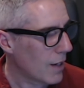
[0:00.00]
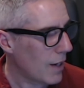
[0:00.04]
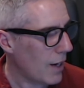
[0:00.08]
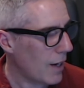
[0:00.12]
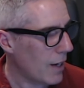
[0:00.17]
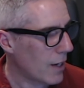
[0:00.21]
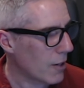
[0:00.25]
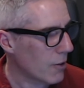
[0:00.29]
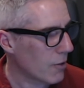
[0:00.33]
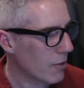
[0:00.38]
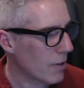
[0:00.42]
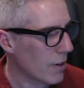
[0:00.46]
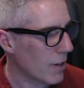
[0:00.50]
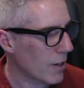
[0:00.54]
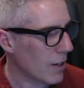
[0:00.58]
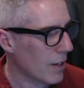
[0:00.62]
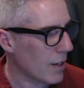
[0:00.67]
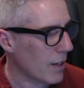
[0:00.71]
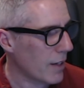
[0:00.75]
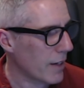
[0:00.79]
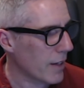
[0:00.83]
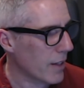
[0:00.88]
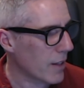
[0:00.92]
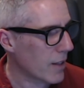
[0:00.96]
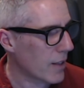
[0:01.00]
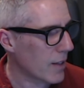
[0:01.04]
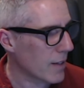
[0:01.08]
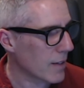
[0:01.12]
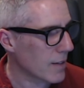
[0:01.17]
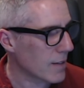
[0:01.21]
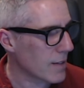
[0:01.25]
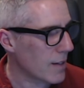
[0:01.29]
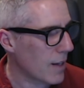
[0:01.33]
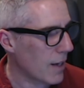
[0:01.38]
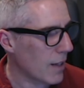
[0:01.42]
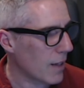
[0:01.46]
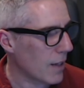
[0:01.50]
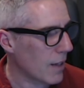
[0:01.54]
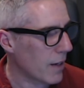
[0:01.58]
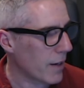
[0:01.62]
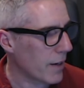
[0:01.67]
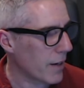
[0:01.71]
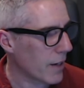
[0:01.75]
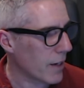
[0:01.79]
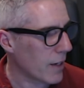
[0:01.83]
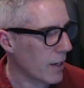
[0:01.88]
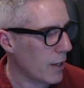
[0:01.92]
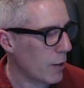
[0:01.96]
I don't like things not
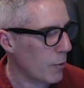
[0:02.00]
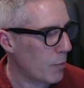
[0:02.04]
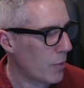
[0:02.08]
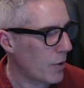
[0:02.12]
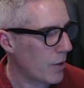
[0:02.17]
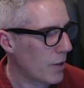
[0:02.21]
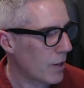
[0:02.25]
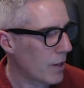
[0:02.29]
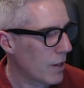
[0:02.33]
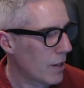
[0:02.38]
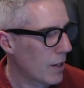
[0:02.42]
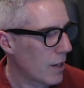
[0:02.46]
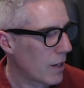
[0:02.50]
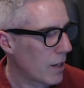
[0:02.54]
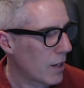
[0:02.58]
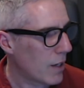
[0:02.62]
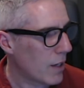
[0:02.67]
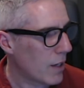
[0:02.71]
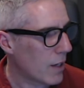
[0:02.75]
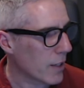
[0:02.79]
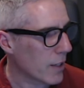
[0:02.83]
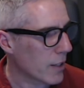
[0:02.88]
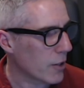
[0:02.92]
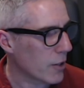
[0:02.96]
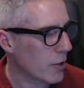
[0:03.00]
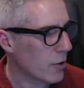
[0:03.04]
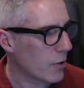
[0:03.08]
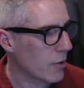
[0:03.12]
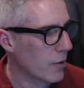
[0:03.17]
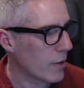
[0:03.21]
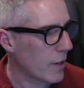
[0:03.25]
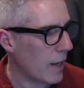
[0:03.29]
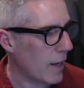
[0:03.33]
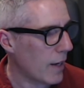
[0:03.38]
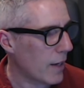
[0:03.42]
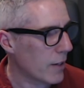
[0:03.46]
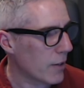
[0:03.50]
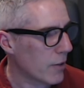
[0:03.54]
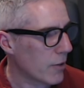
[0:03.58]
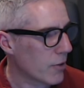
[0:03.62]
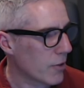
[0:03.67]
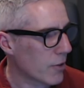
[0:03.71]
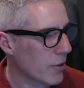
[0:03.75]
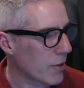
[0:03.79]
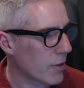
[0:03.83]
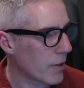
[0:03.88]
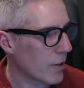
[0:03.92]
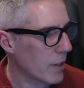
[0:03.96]
lining up, I'm going to do that
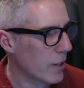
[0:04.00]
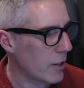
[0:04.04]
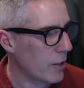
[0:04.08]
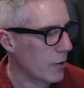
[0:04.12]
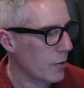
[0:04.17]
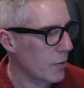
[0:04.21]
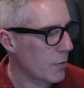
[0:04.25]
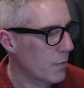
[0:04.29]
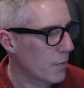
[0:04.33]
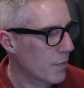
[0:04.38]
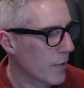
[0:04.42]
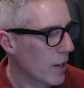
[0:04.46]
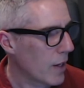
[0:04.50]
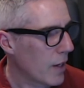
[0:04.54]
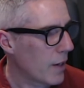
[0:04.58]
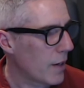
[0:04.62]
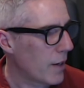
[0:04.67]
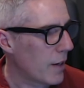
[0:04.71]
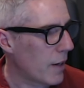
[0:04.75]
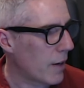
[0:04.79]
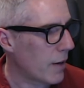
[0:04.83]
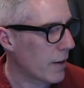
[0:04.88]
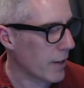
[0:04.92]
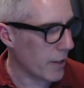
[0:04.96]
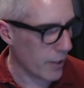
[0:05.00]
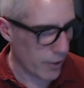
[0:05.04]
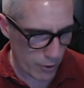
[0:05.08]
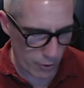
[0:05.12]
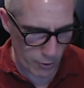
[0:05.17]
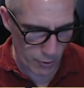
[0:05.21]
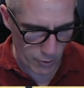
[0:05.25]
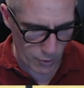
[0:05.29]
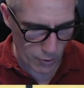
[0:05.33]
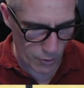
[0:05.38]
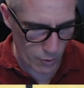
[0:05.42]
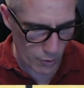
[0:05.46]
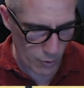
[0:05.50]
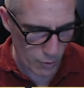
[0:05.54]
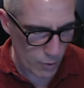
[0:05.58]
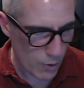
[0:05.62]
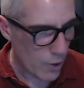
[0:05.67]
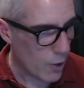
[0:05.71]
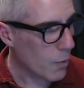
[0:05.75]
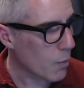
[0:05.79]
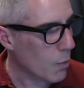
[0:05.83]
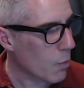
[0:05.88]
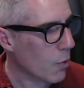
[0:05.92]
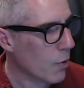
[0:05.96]
just so they do. Now I can do
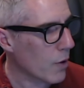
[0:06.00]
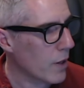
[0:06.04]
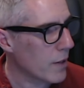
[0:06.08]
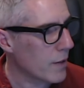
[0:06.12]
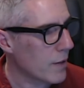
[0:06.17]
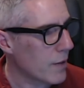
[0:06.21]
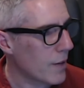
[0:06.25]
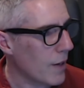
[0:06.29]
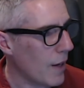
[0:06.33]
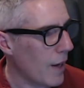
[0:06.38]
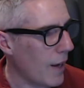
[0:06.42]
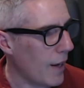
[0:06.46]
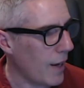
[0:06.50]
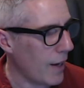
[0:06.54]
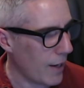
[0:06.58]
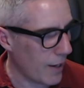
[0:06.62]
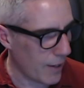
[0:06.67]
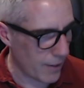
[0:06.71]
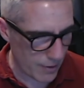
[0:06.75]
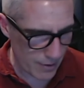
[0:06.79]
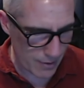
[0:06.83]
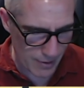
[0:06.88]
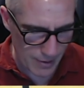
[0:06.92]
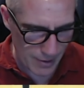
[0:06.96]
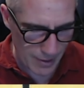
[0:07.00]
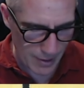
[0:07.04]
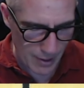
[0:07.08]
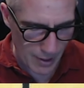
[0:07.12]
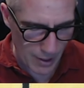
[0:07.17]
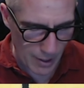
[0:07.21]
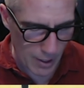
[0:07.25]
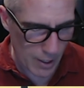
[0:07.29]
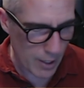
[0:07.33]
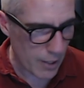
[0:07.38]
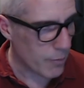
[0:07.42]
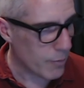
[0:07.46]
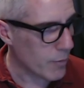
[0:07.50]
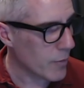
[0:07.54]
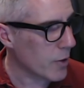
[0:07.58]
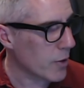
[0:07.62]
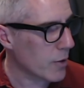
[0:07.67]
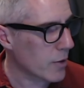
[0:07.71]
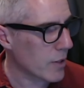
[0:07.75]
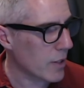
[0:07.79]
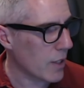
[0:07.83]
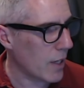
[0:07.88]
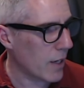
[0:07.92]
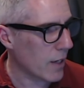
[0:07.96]
print, and I'm
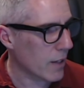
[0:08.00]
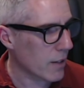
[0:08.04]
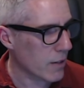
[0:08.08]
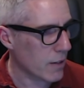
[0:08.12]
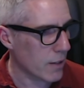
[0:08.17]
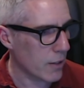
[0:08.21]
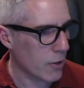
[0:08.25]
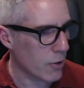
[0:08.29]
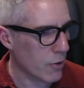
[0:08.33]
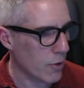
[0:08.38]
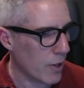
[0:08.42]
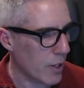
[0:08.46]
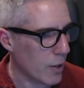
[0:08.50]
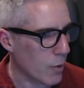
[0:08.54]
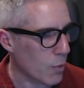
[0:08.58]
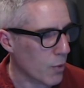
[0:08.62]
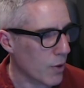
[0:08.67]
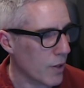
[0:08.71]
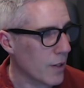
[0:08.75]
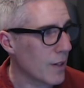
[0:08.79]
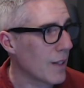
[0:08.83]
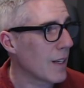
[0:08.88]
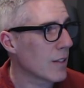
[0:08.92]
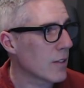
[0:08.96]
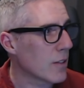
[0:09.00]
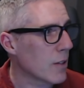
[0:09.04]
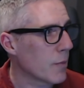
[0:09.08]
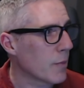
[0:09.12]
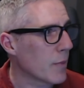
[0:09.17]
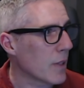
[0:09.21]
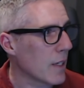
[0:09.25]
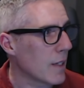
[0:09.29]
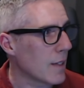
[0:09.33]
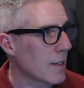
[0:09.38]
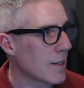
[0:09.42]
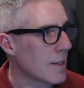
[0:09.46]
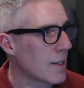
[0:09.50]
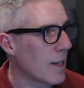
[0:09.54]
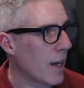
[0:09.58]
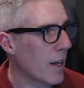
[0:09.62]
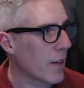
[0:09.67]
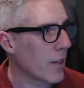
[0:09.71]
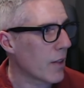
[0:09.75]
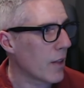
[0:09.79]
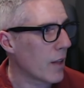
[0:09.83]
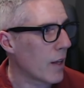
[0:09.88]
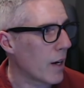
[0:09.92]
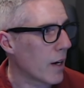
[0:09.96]
going to actually try to print out something that's
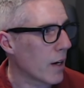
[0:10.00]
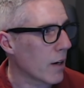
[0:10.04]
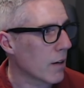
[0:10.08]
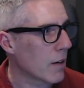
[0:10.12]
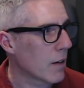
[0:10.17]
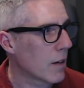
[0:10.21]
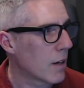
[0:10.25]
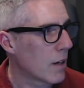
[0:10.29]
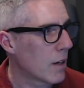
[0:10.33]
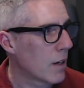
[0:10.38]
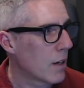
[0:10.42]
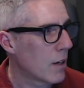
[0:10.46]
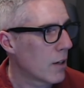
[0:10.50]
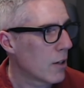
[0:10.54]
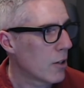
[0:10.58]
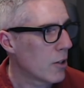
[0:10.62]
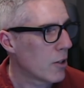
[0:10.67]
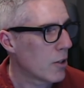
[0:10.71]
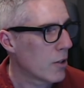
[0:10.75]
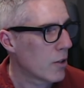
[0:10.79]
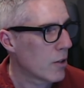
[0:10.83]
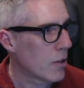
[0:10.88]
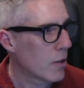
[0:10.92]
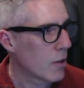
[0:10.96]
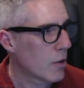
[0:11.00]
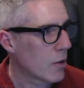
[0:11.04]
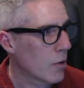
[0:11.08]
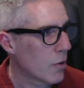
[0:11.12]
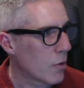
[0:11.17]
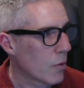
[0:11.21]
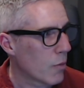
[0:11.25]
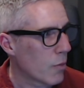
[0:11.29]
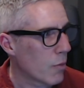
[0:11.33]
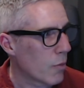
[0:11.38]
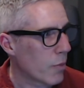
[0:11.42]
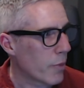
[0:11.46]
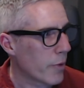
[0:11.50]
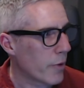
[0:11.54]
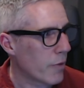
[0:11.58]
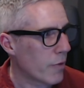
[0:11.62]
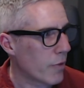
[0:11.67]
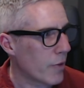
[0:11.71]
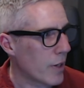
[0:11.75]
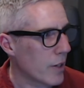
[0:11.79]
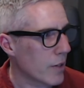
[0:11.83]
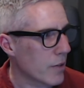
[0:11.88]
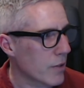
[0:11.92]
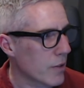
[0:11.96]
not there.
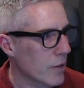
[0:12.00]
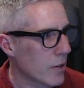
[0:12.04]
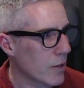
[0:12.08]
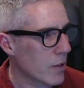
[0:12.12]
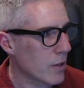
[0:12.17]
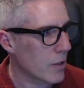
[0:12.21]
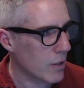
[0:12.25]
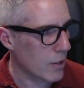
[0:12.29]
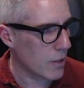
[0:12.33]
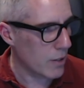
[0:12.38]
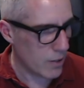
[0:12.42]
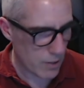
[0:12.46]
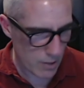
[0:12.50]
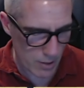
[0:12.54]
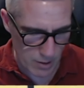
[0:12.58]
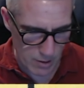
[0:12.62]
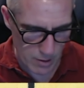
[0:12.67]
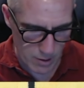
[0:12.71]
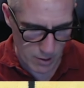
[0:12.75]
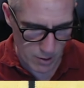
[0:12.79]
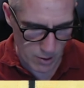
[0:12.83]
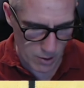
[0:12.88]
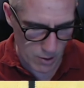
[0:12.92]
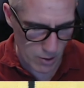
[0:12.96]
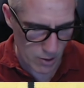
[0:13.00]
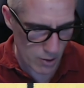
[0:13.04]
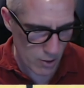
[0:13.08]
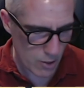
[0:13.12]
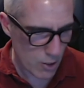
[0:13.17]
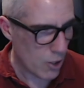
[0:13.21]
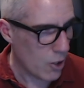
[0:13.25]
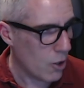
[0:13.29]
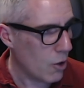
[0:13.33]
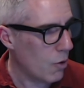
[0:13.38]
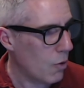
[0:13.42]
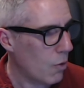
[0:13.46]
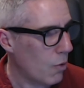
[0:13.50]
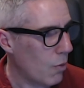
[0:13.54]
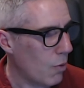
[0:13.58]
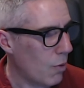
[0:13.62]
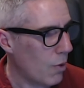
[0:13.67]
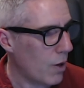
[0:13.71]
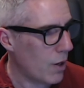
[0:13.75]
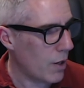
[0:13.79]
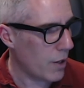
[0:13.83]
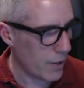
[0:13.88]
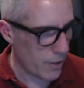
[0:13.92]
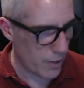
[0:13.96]
Professor
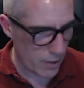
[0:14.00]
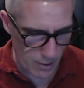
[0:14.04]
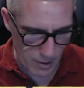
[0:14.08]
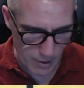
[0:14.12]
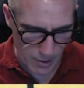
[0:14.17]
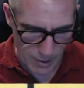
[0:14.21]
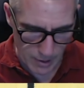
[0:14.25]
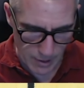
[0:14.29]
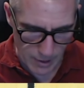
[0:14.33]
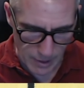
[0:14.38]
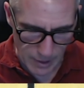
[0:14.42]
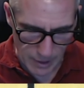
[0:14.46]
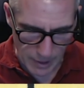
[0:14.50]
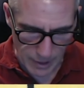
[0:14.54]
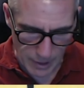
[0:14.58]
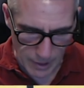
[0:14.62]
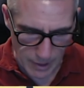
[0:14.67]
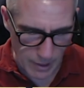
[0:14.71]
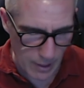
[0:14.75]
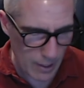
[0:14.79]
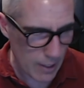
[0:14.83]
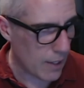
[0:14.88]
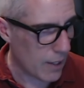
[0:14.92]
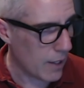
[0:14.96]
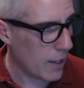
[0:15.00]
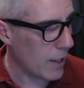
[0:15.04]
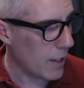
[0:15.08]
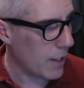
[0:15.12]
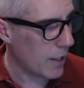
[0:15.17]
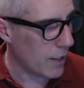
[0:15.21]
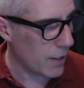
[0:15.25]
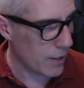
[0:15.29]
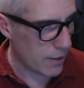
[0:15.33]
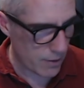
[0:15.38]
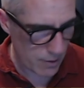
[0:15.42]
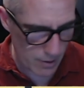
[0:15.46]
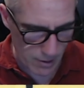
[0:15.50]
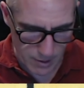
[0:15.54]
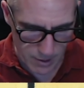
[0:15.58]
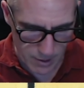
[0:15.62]
1 and